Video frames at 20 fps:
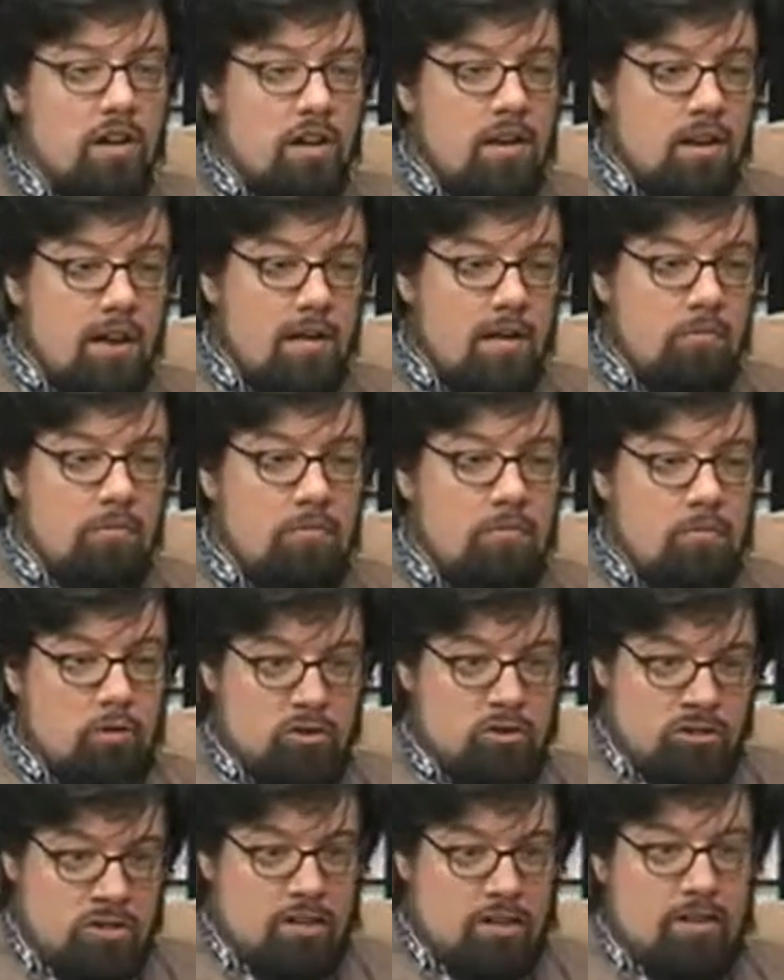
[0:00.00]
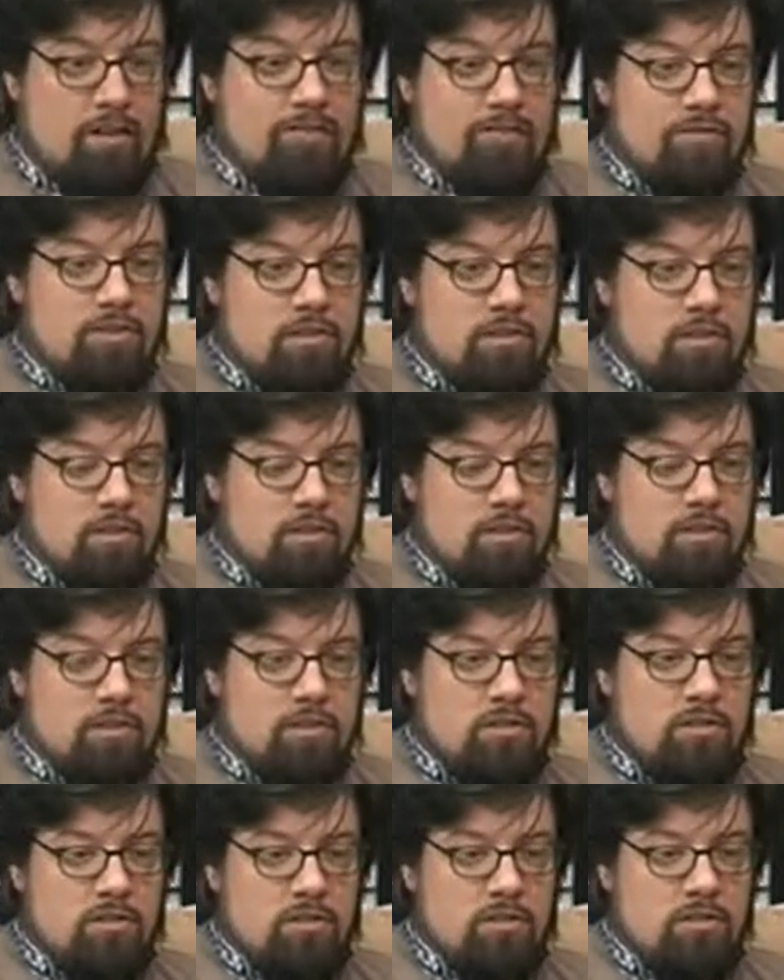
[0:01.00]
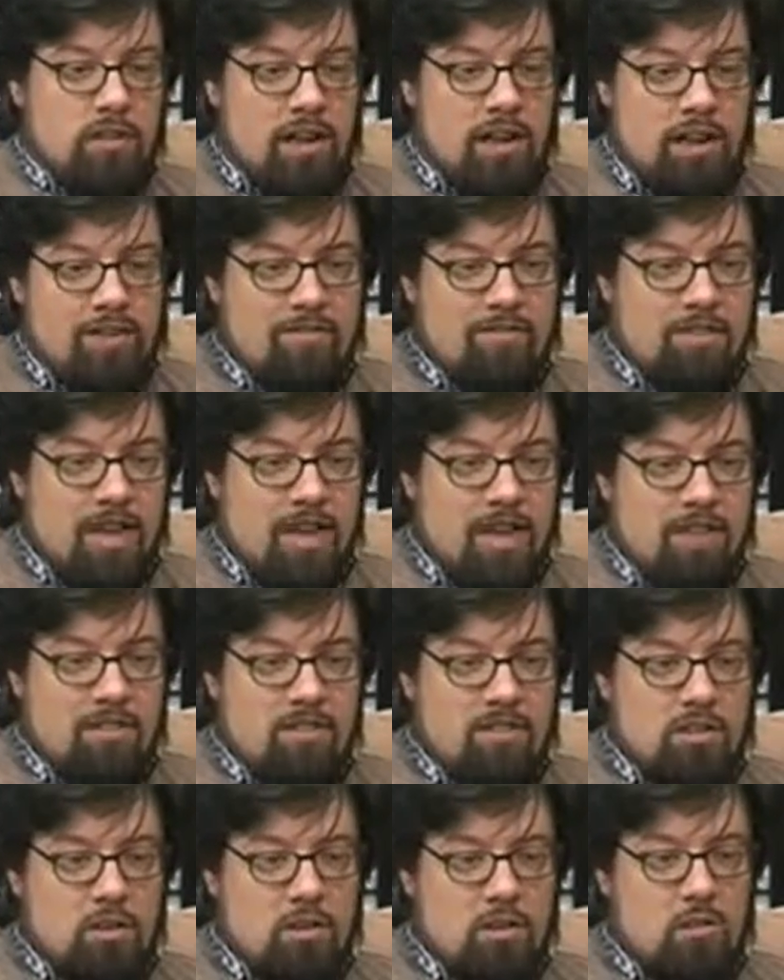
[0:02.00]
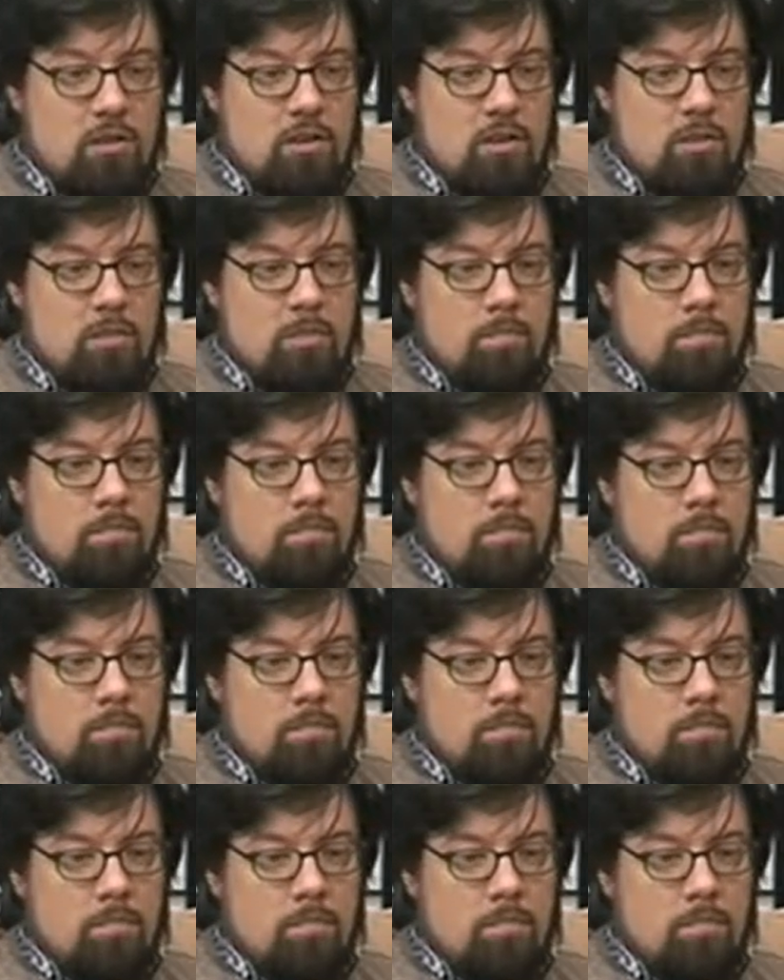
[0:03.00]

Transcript: Mm-hmm. I'm fortunate enough to to have that. So um,